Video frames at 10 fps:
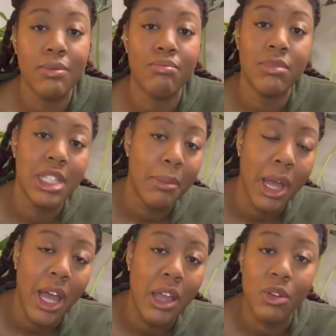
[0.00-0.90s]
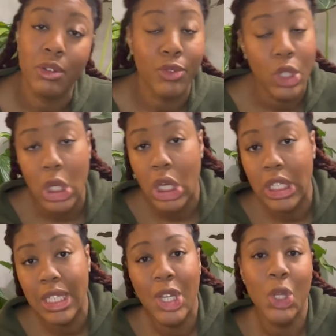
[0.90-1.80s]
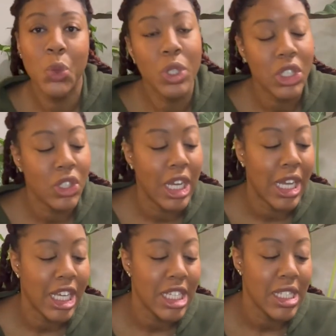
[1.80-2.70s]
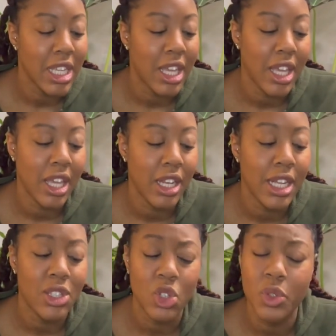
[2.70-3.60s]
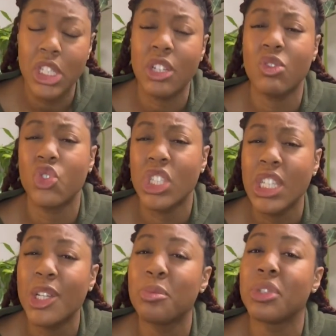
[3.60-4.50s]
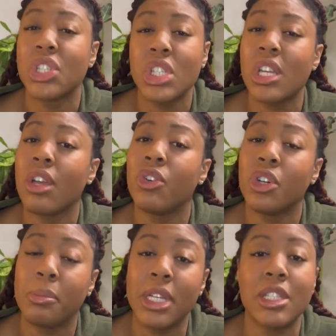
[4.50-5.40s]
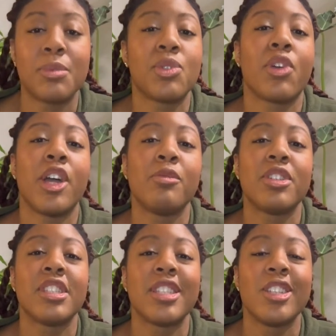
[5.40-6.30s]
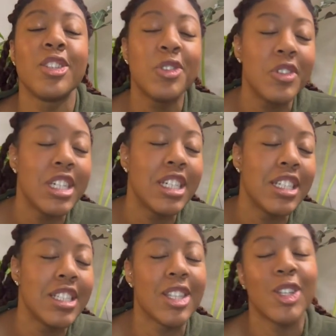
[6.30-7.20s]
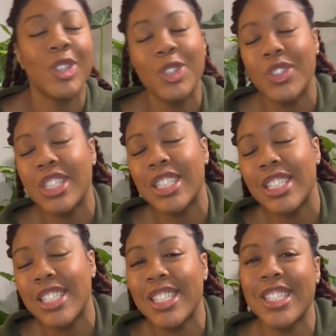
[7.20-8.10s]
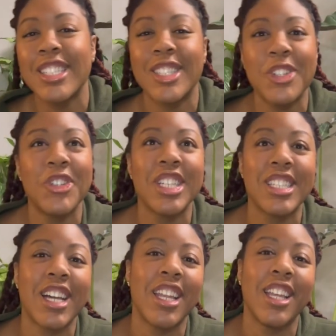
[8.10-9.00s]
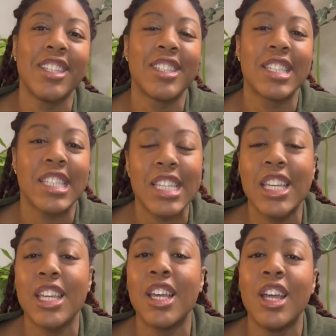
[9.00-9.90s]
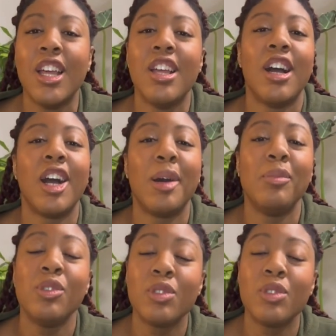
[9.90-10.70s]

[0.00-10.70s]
semi or full on, with you guys. And as always, I really appreciate all my subscribers, the new ones, the old ones. This is so exciting to see new